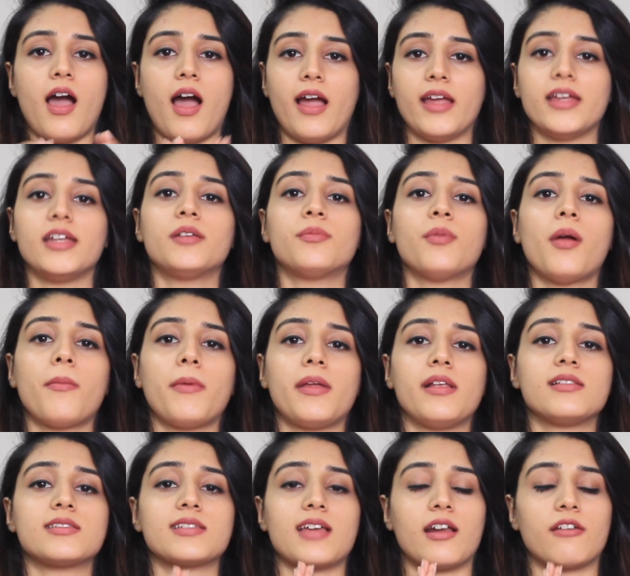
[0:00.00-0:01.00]
I eat my
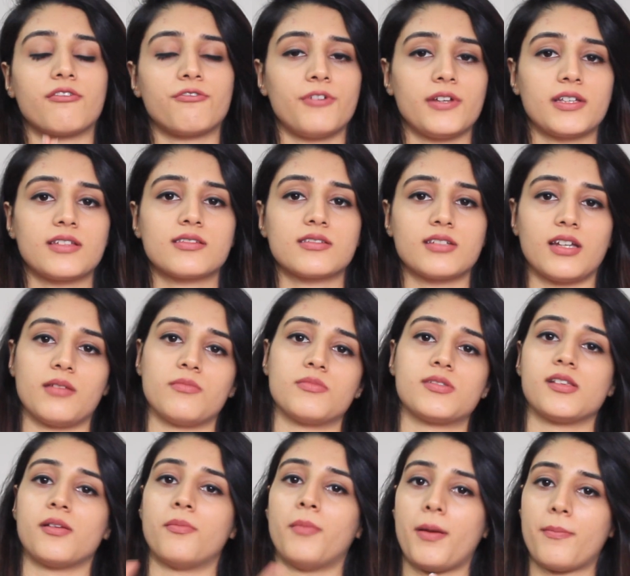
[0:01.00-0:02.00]
meals at fixed
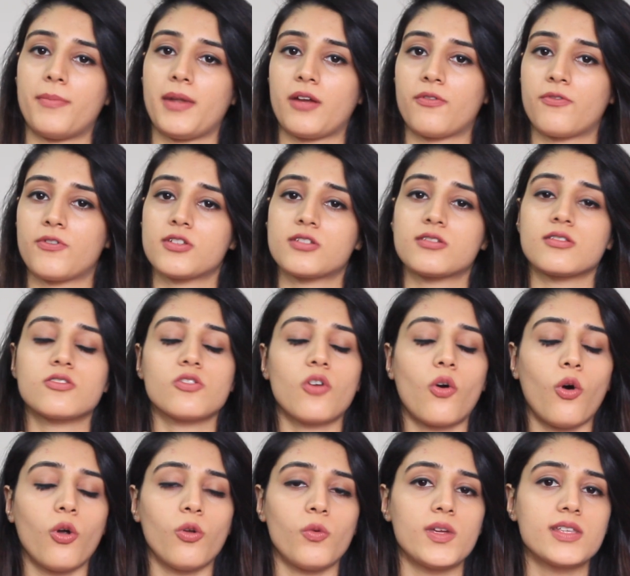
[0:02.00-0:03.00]
times. My breakfast
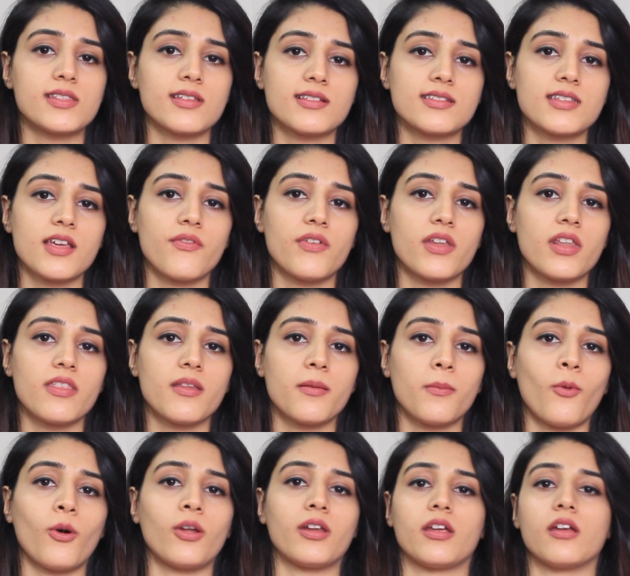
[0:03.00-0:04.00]
is always at 7 in
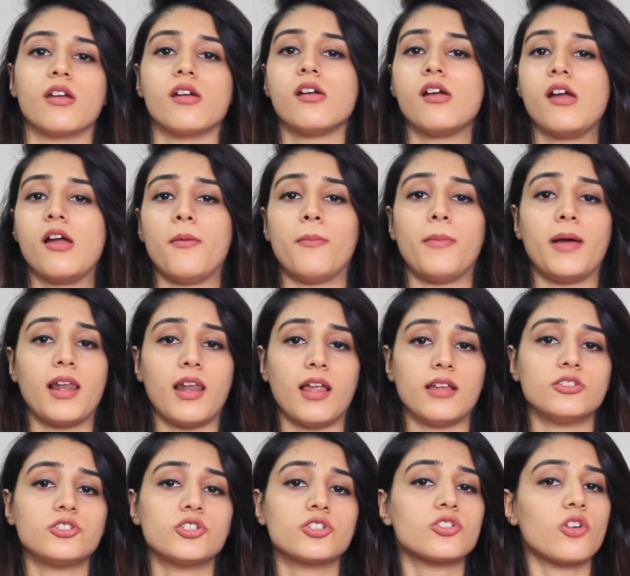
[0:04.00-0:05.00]
the morning. My
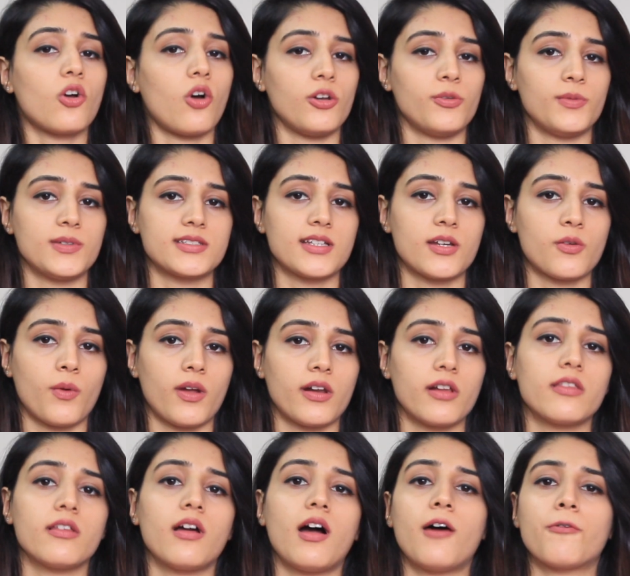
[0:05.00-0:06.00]
lunch is always at
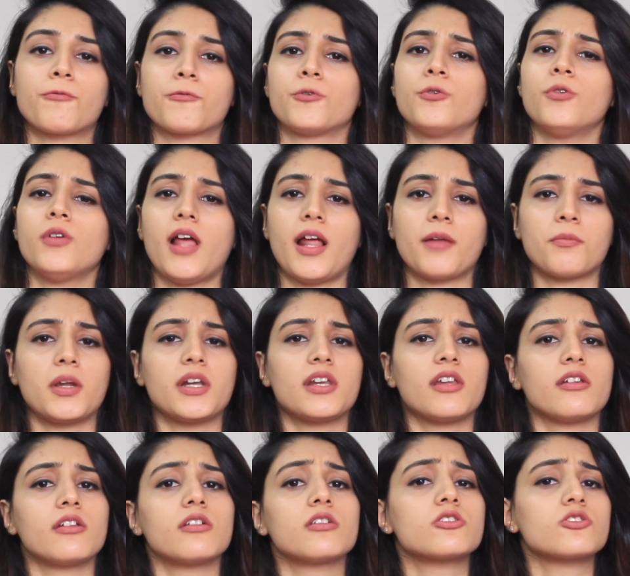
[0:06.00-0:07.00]
1 in the afternoon, and my
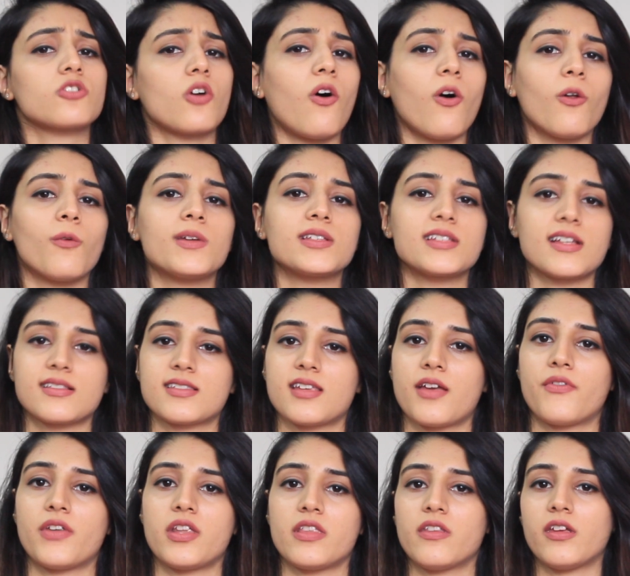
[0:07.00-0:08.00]
dinner is always at
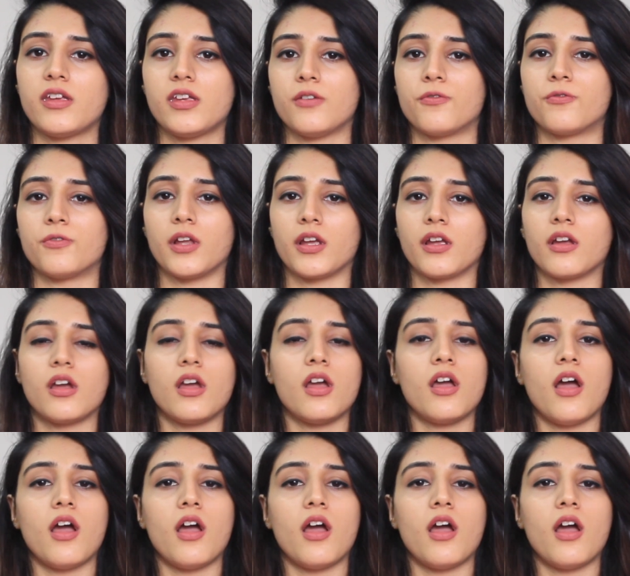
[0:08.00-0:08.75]
7 in the evening.